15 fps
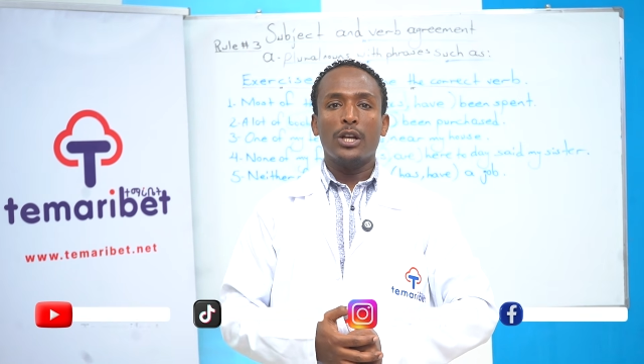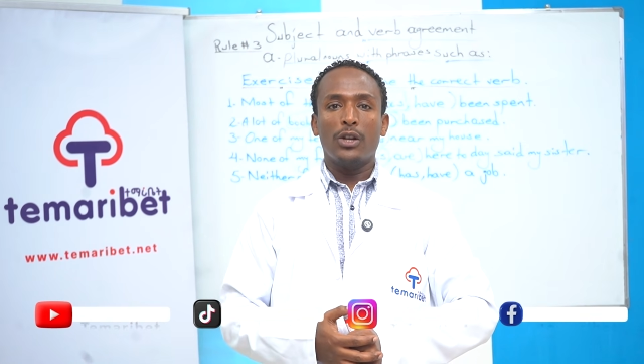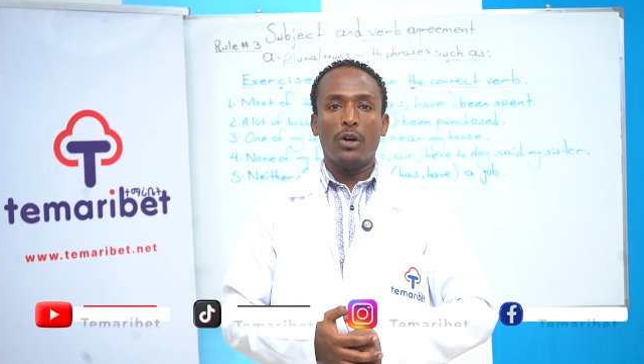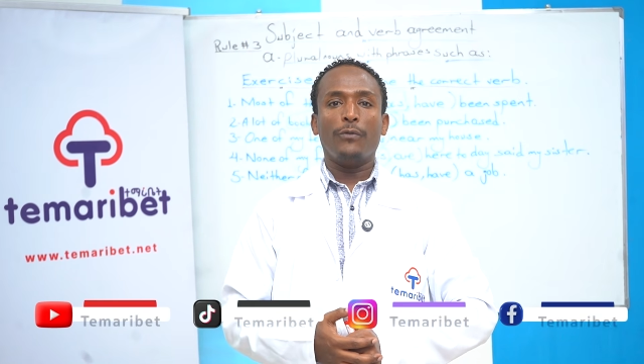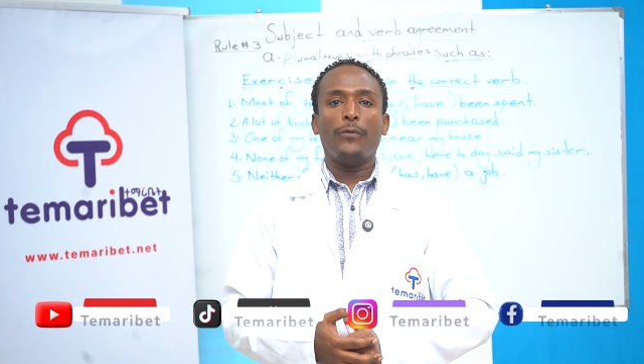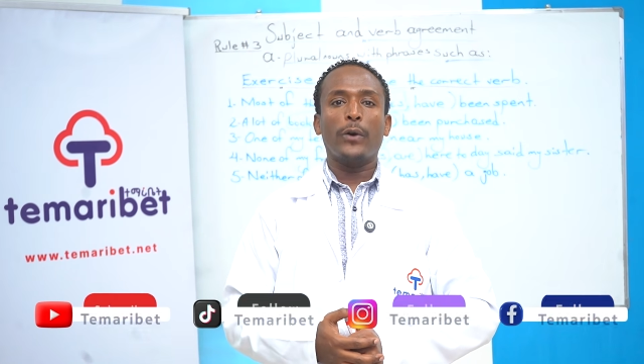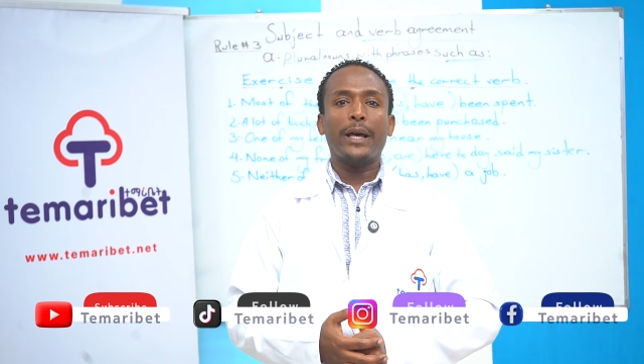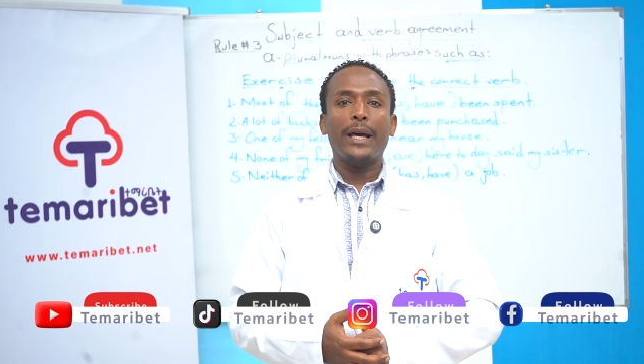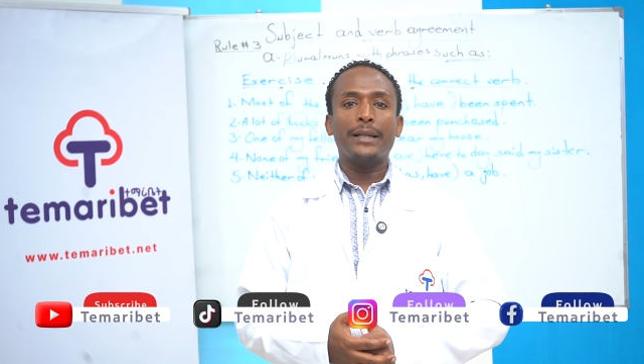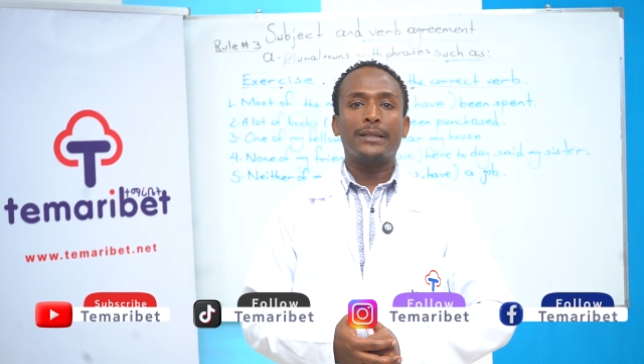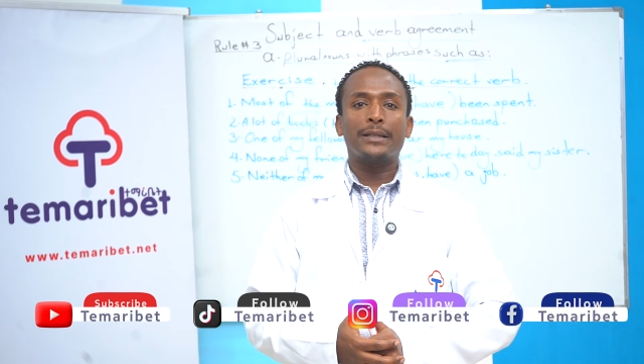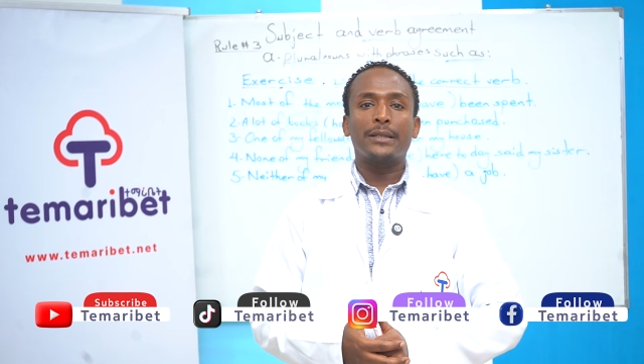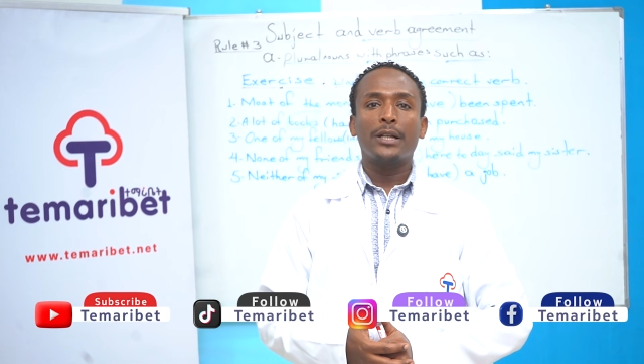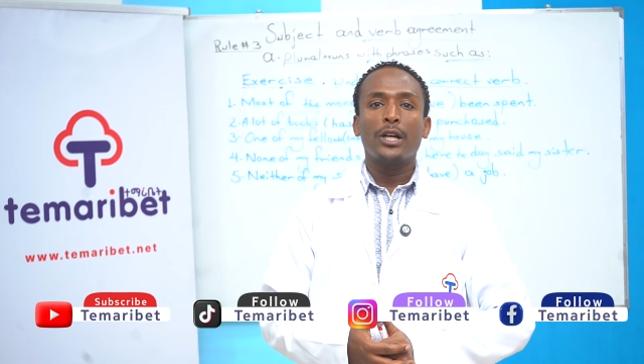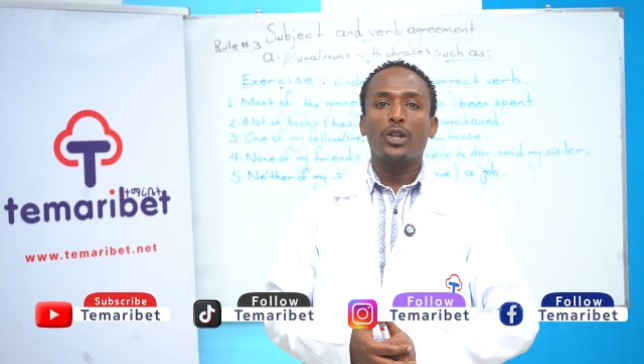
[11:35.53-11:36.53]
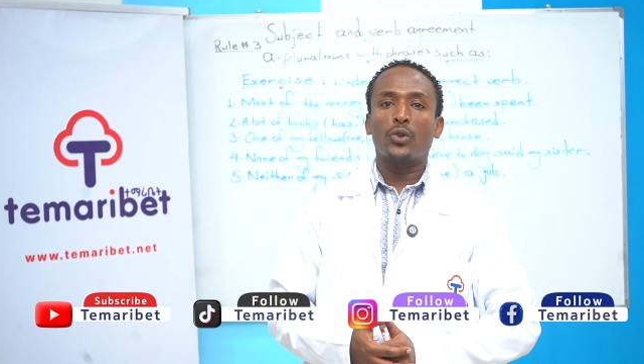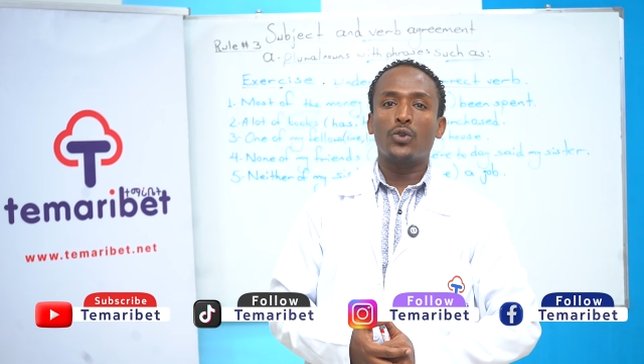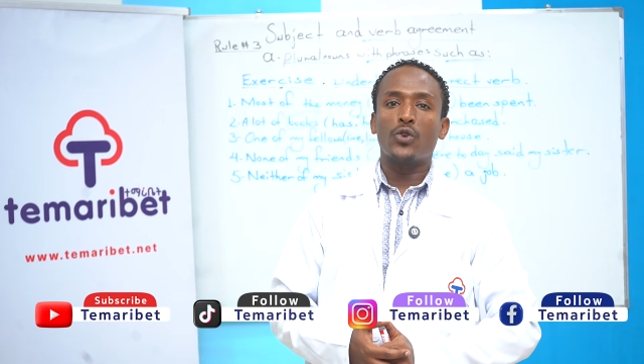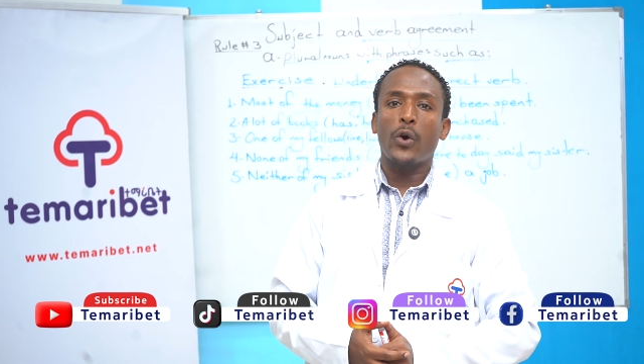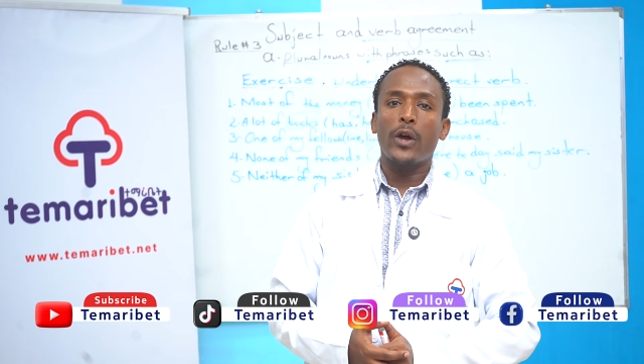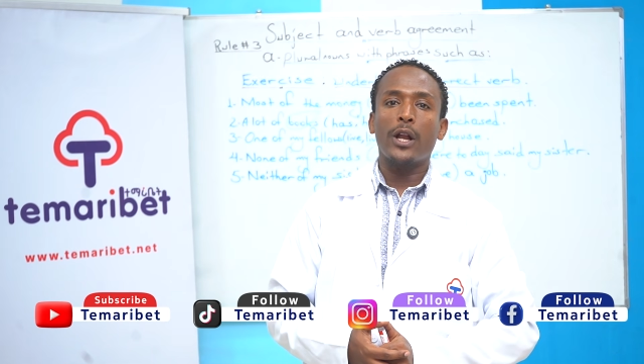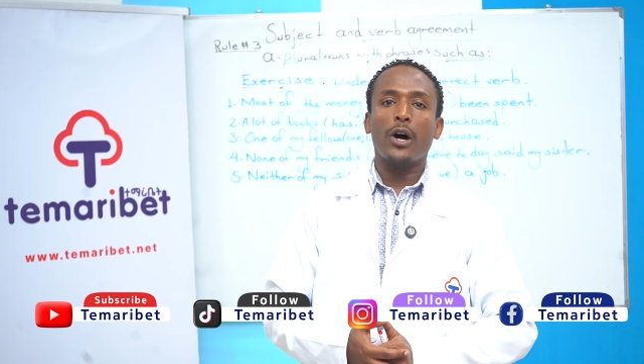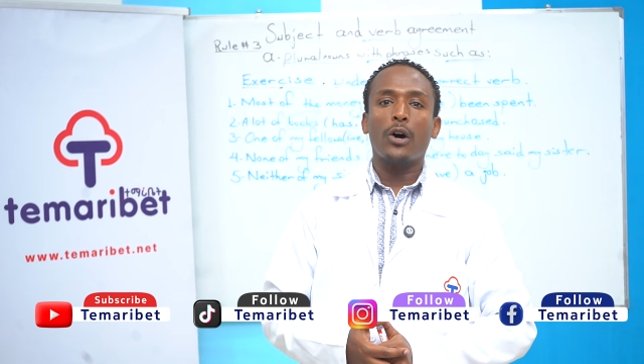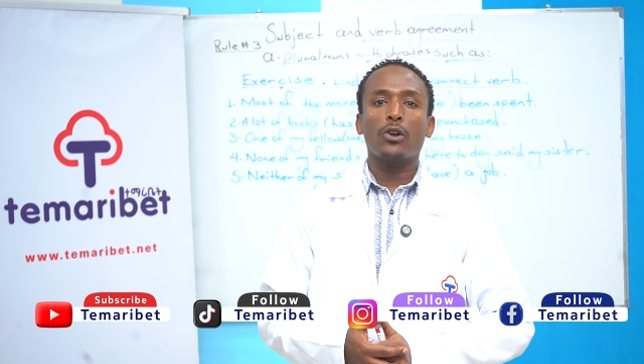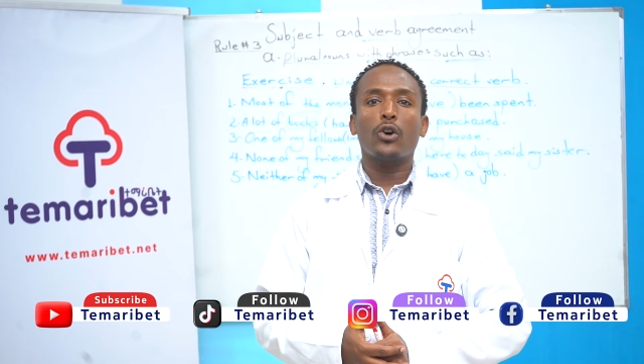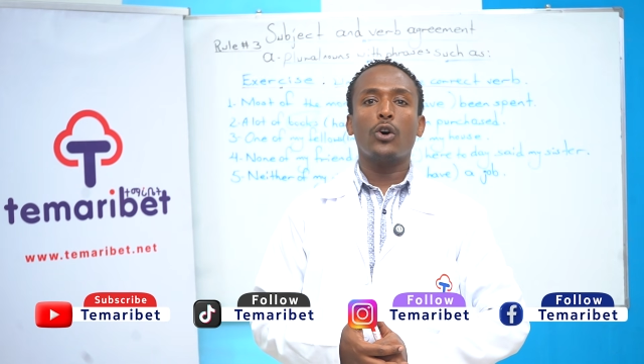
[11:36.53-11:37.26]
Don't forget to join our